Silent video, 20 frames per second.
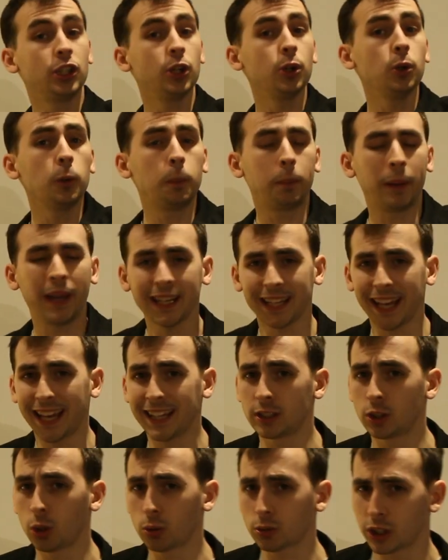you pick
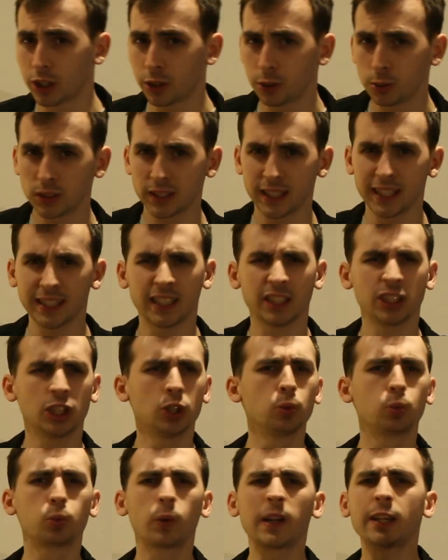a Doctor Who scene and
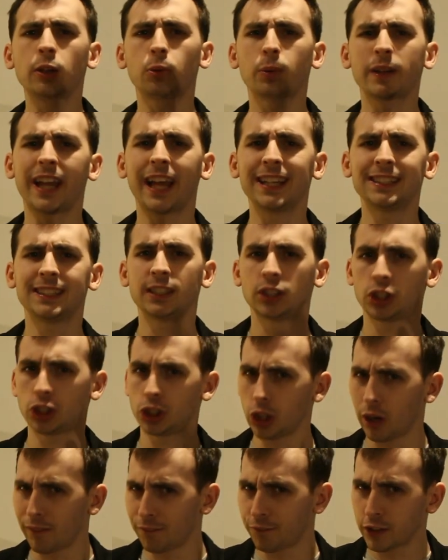you recreate it
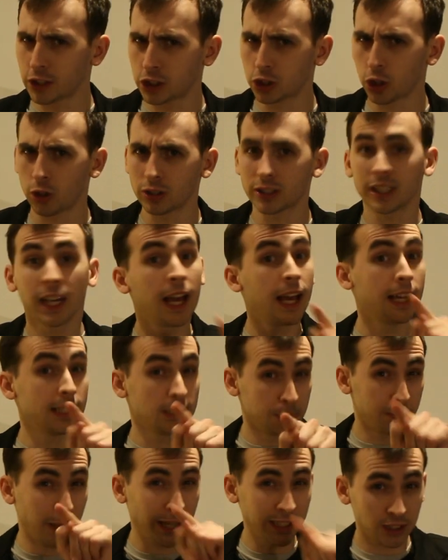shot for shot
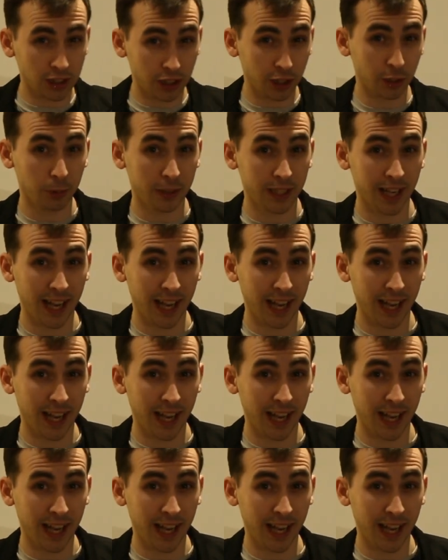as best you